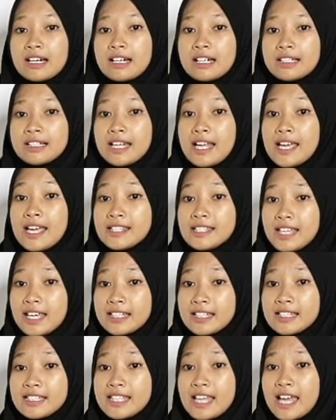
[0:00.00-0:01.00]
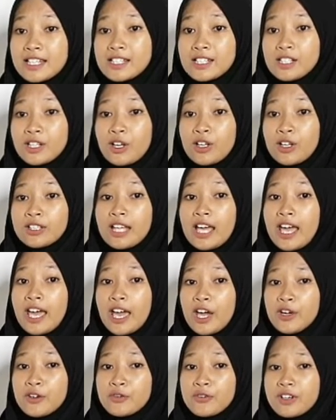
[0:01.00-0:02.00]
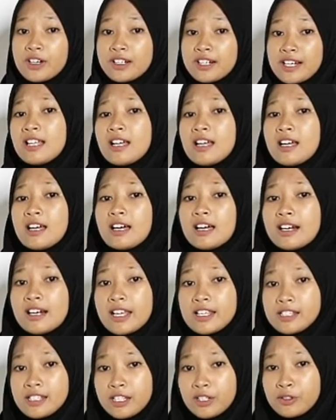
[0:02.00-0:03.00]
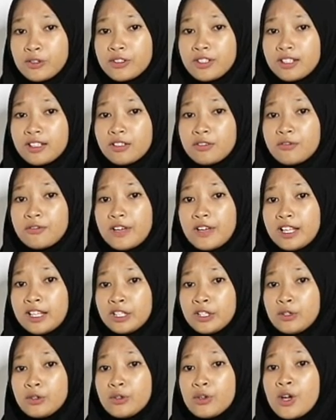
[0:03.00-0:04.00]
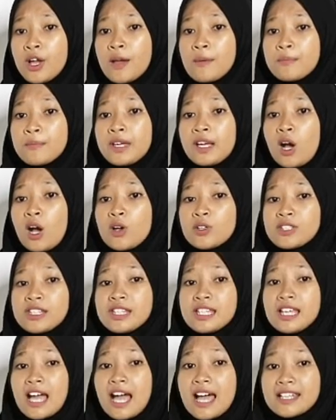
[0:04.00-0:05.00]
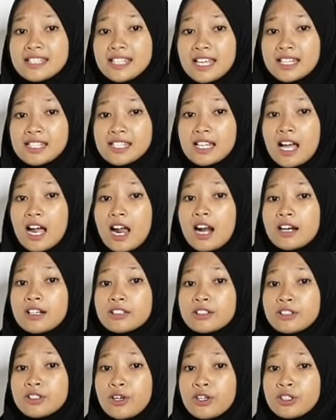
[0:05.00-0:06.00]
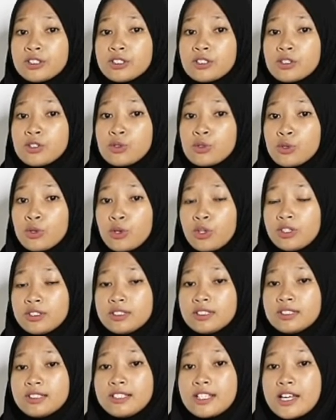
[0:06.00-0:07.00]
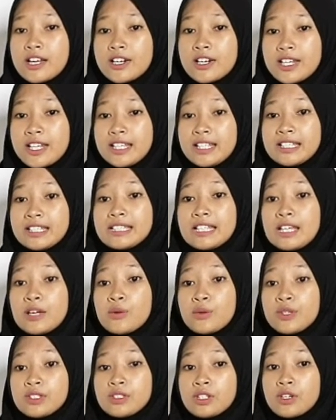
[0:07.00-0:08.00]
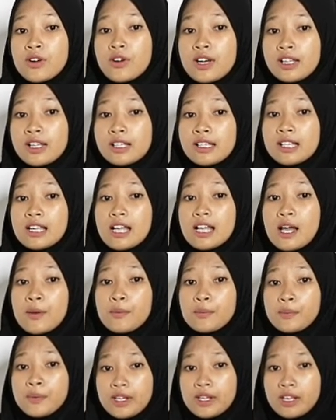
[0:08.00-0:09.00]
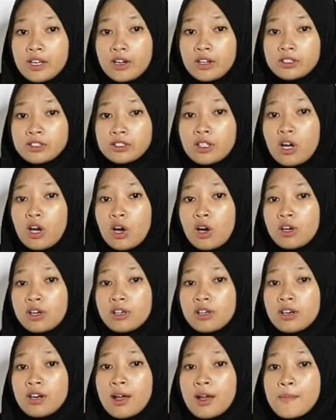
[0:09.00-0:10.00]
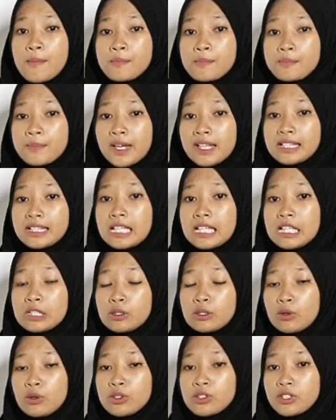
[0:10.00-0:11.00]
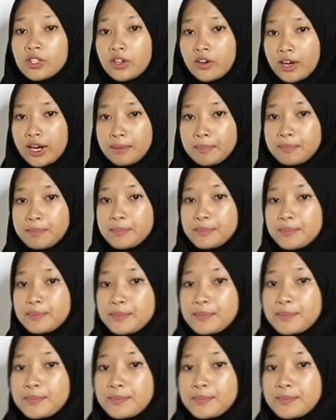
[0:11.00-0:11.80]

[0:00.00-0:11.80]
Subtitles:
an asset does not have a residual value because the assets are not sold during the withdrawal period or made into scrap.